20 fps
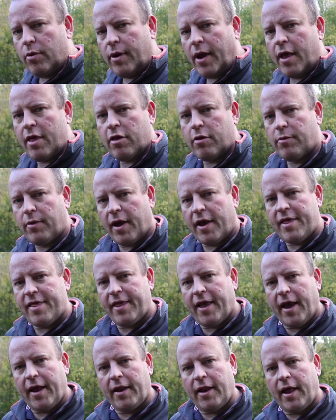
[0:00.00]
We're getting some nice
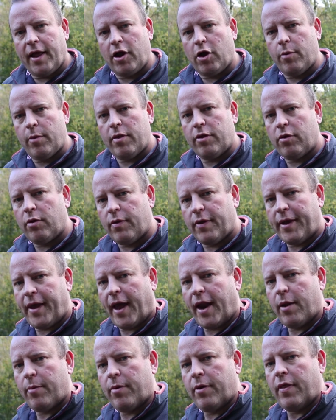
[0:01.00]
side light coming through the
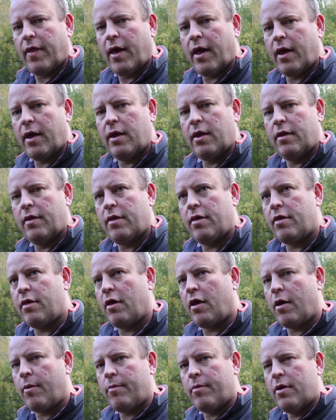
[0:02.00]
canopy there.
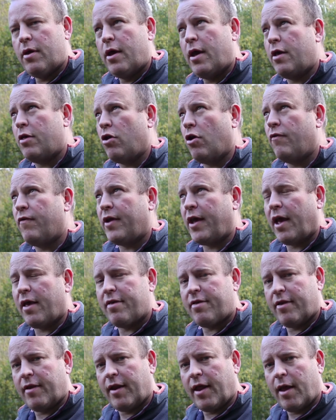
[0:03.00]
It's
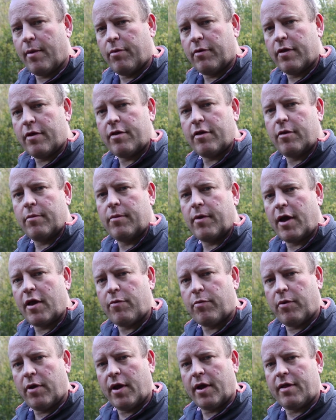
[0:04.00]
overcast today, but there's some
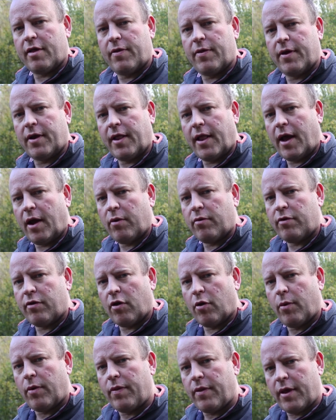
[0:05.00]
nice breaks in the clouds,
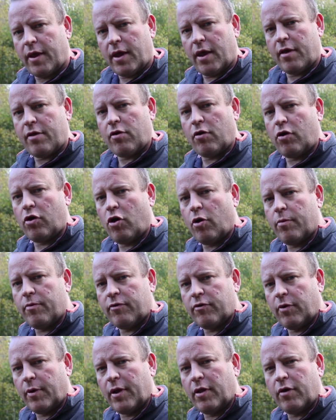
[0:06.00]
so when the sun
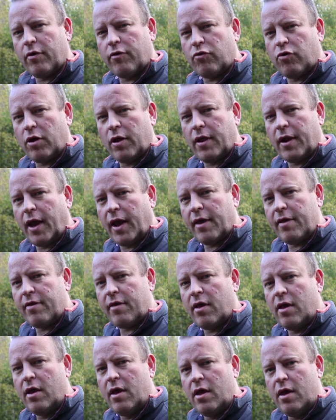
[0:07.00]
comes through it looks really
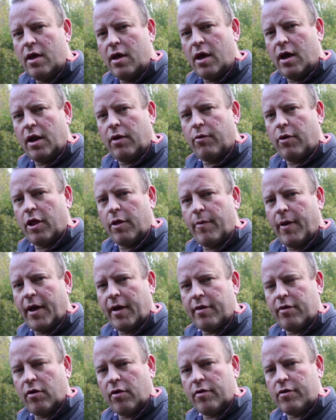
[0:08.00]
nice. And it really
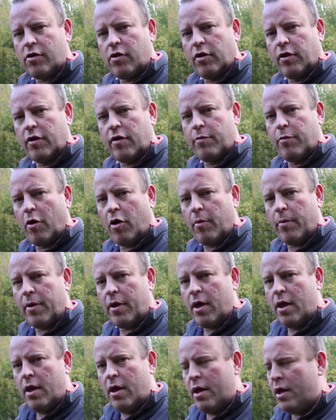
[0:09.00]
makes those colours pop.
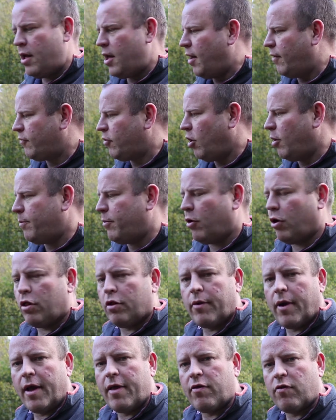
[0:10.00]
I've got a
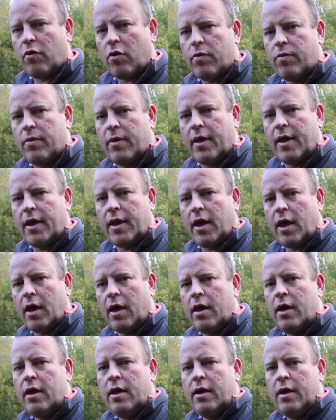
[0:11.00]
polarizer on
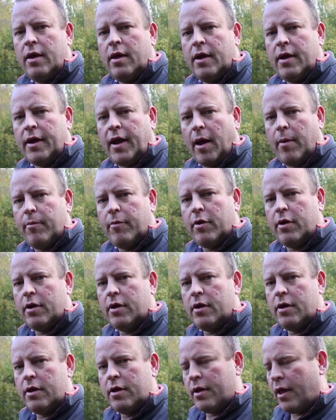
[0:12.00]
the camera,
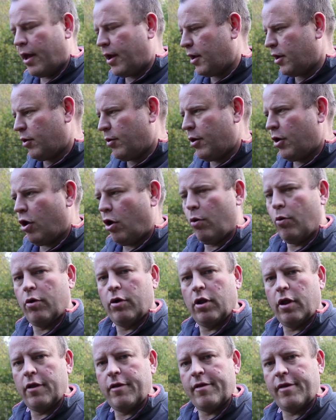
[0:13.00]
like I do in all
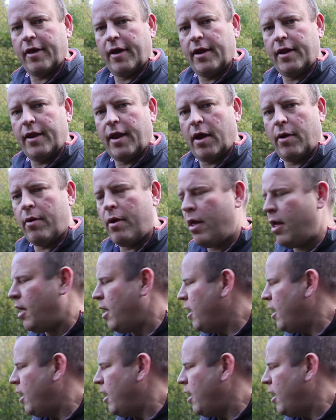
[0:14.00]
woodland scene now.